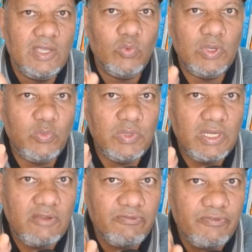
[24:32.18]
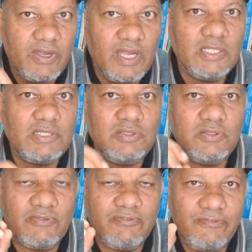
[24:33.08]
when we refer to
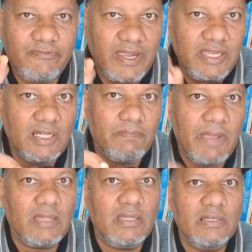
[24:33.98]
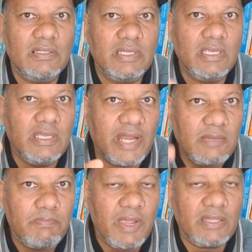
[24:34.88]
the final battle, the
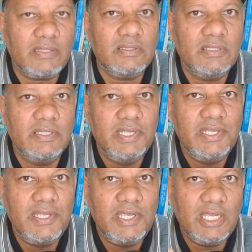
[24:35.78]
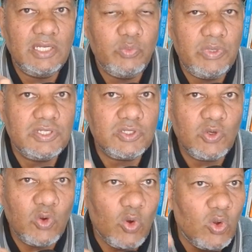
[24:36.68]
great battle, in which
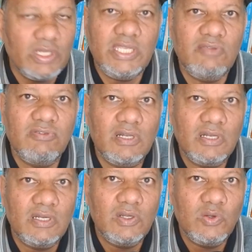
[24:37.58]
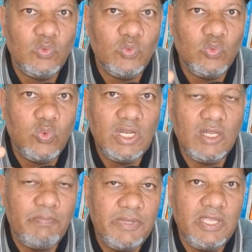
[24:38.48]
all evil
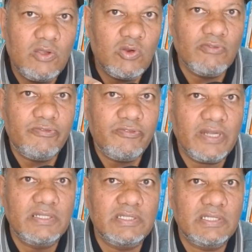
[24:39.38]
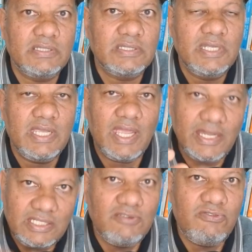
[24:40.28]
will be confronted
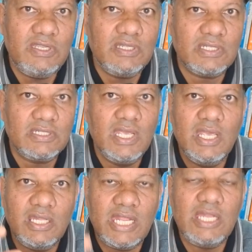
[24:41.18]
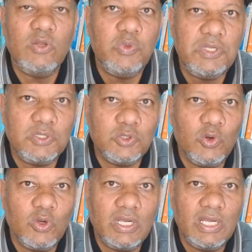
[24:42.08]
and defeated, then we
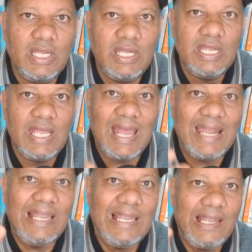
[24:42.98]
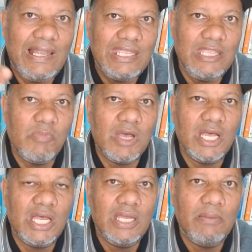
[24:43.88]
talk Al
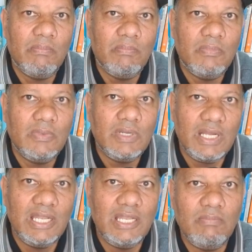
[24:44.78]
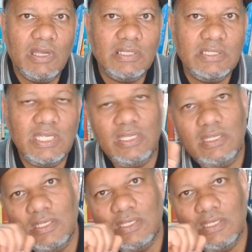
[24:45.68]
Imam Al Mahdi.